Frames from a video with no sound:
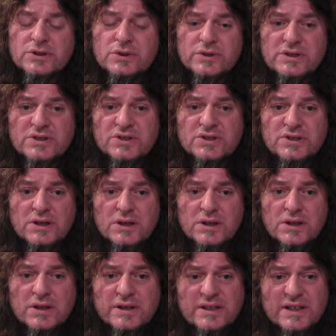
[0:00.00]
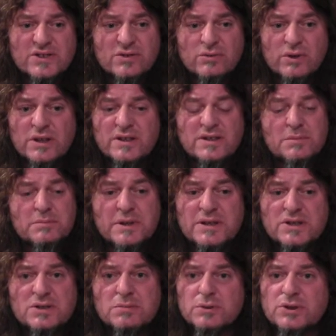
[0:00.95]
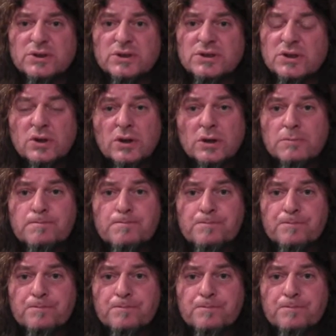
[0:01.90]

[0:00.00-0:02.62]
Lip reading: too. It hasn't really diminished much at all